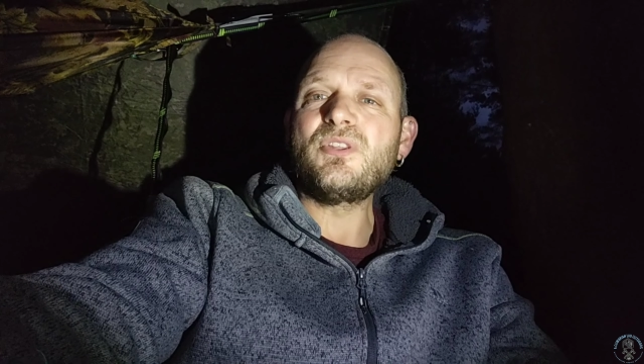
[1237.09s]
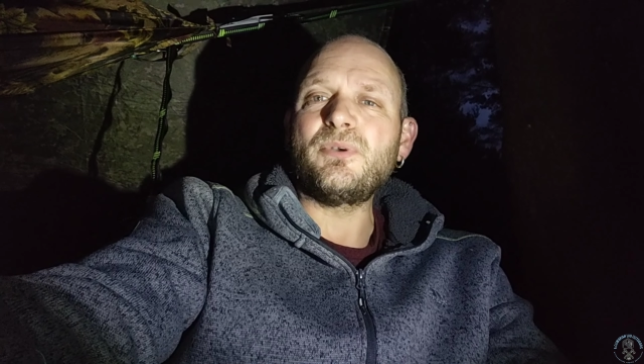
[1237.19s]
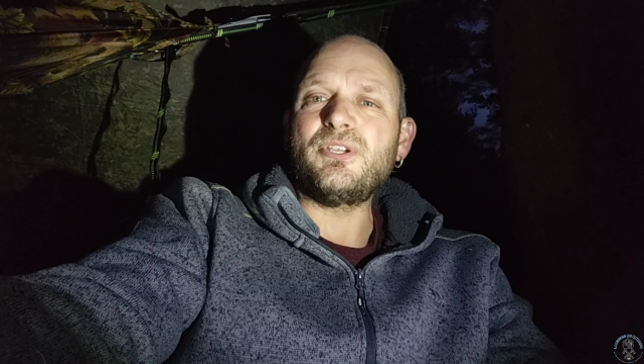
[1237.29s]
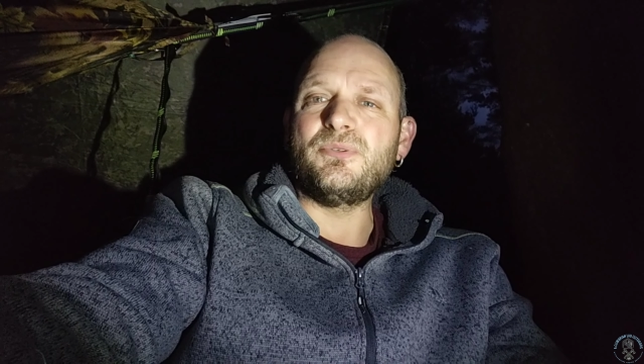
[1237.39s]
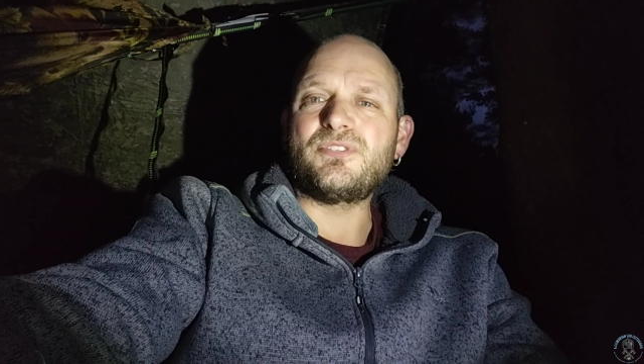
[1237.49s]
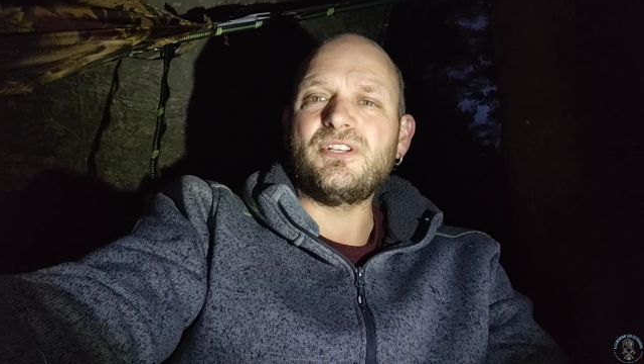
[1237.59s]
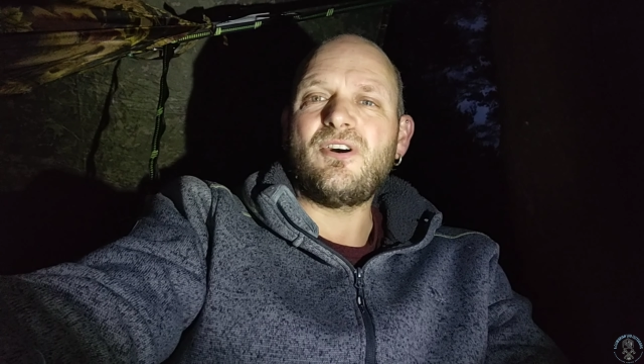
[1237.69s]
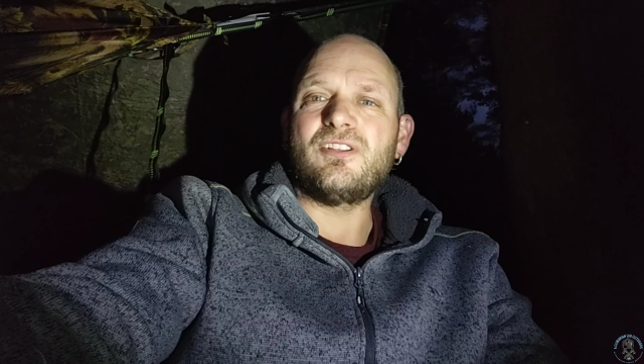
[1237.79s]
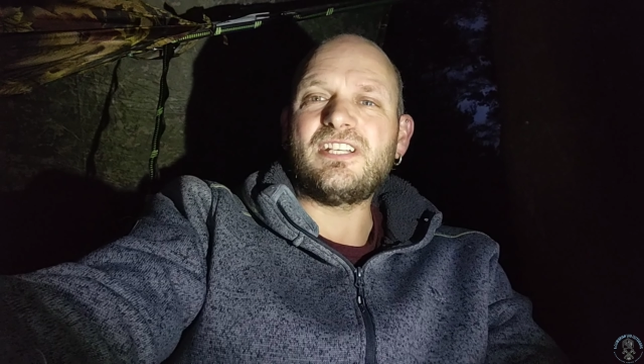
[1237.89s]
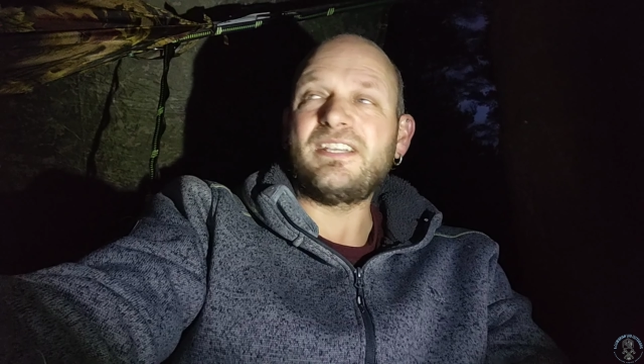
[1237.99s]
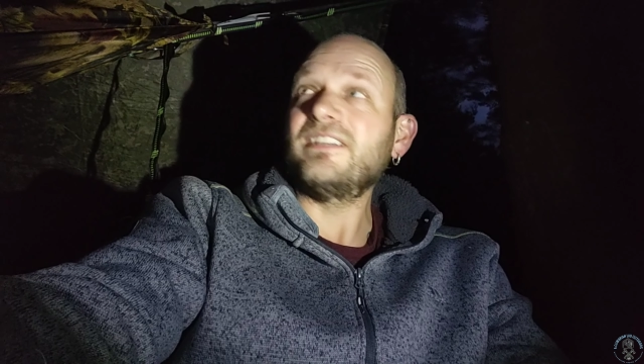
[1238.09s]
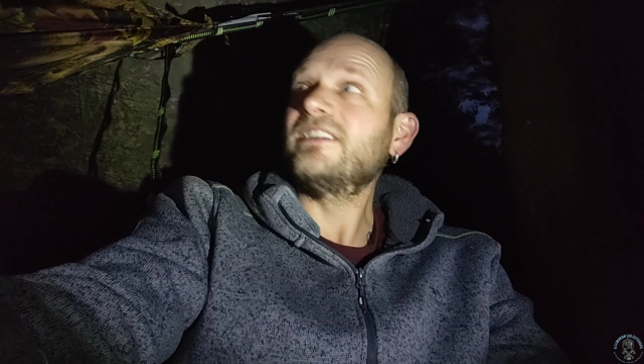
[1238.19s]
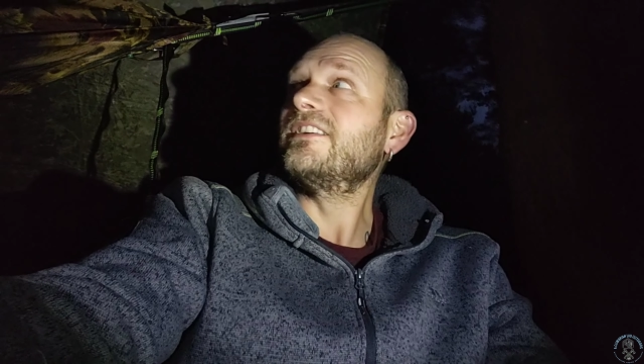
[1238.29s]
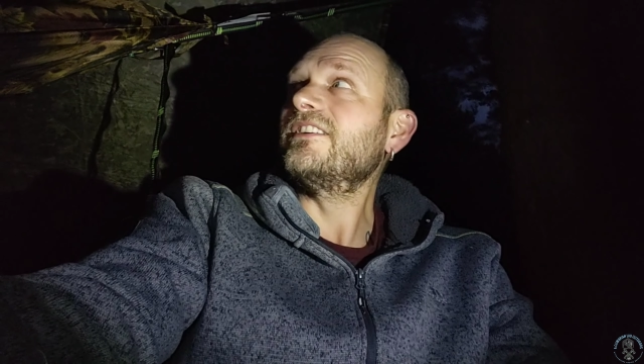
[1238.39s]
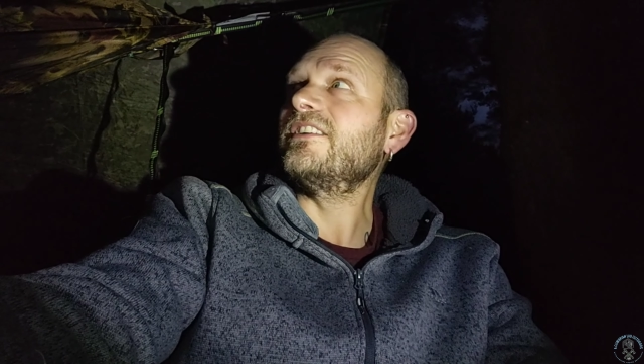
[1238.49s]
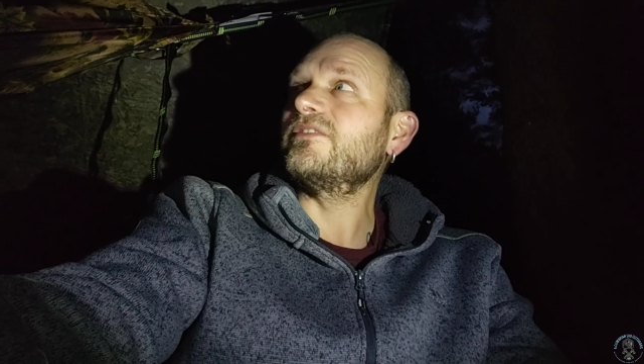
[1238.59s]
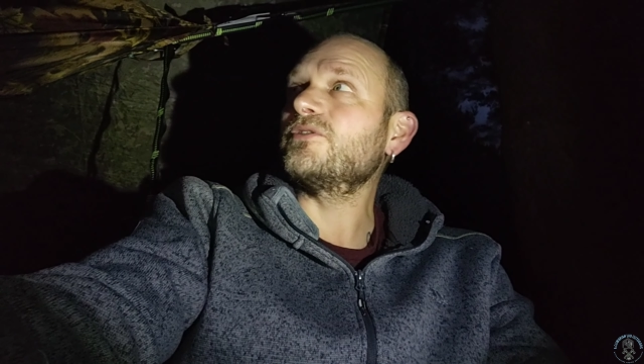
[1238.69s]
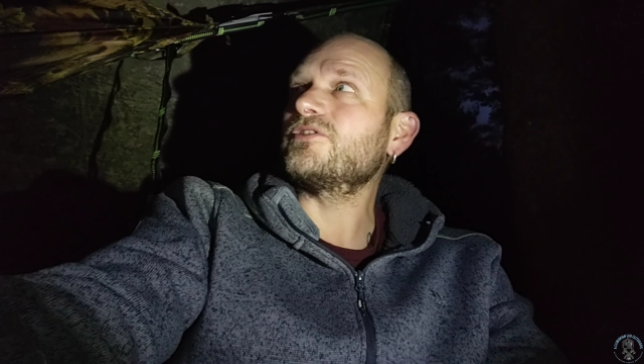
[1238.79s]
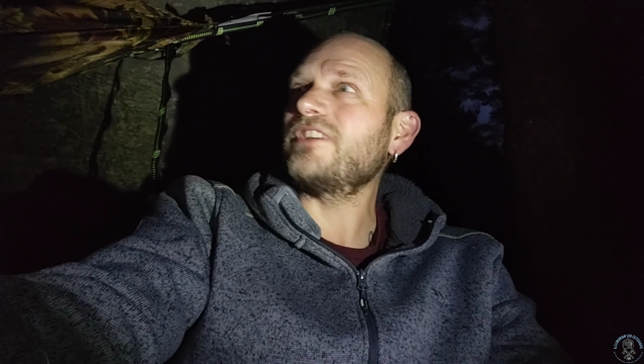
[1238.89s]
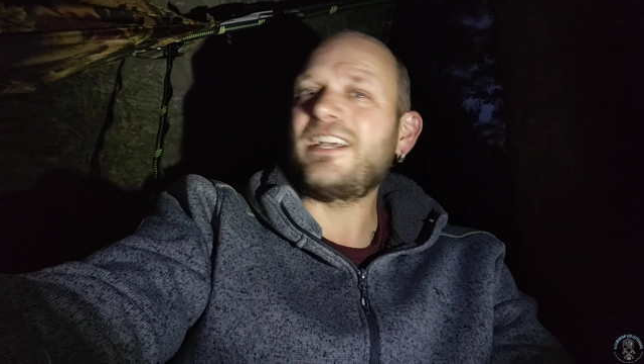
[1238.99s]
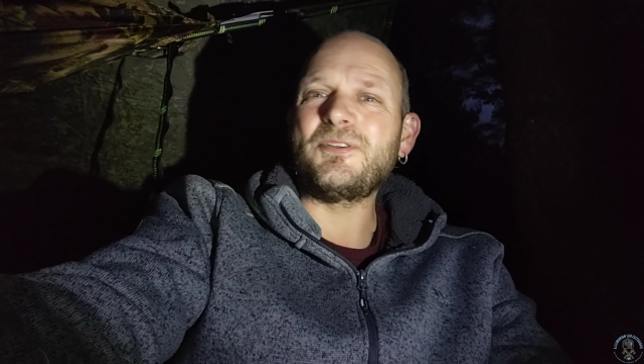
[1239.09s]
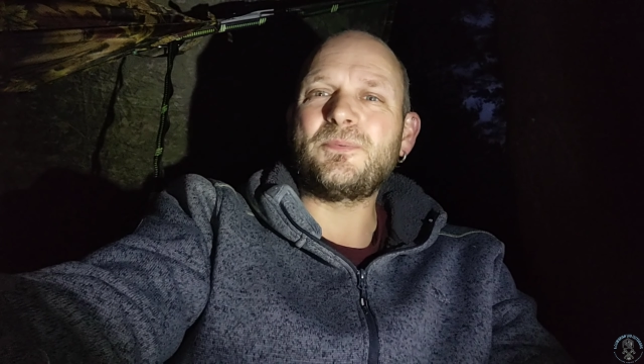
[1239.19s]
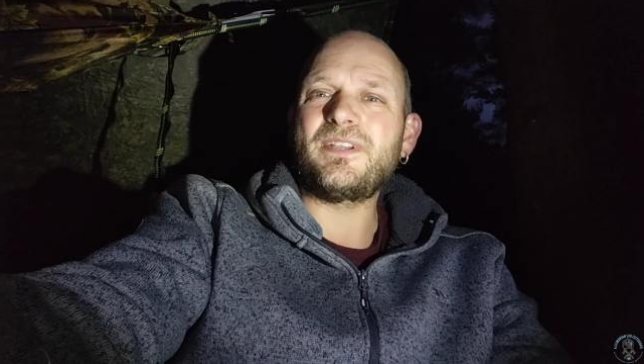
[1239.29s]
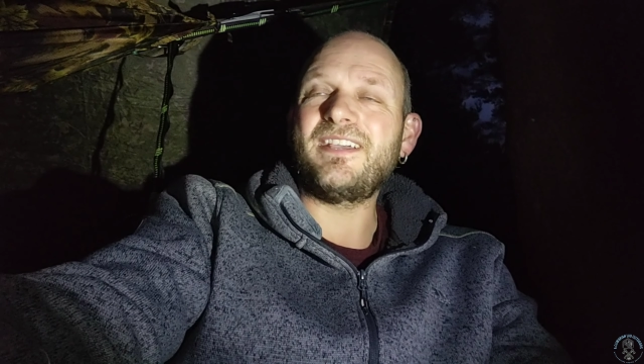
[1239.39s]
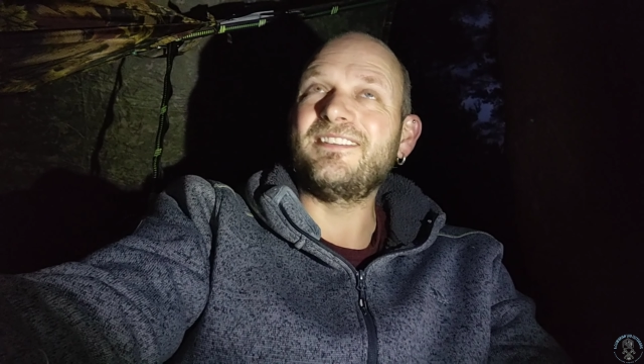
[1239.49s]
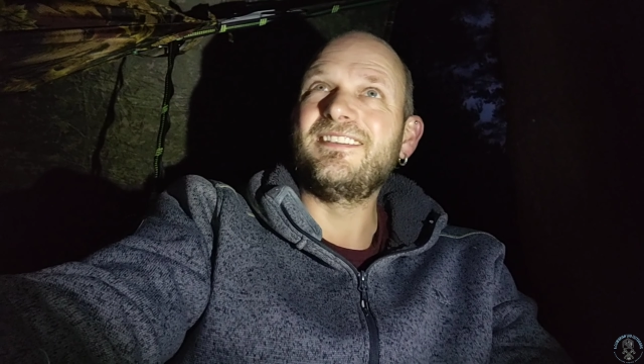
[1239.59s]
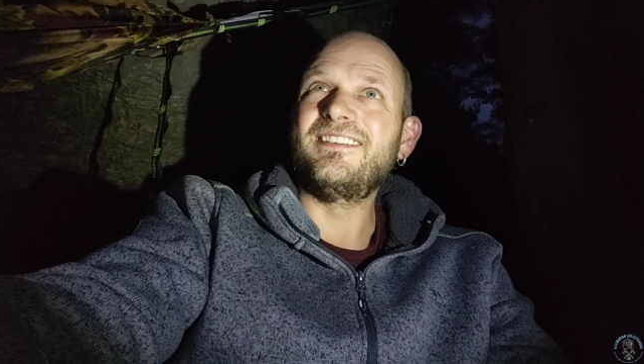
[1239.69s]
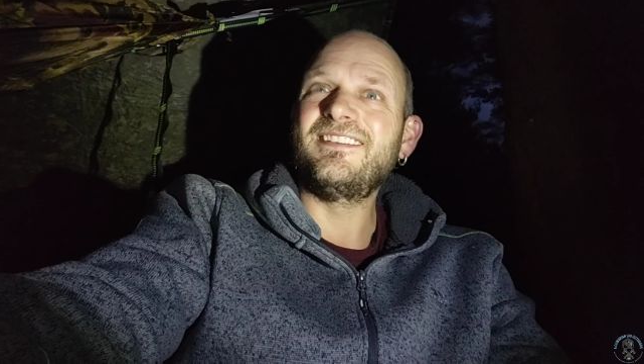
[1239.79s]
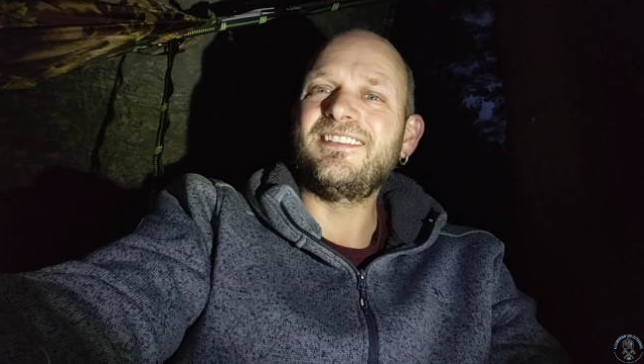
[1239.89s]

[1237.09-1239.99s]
hooting all night have just started up again.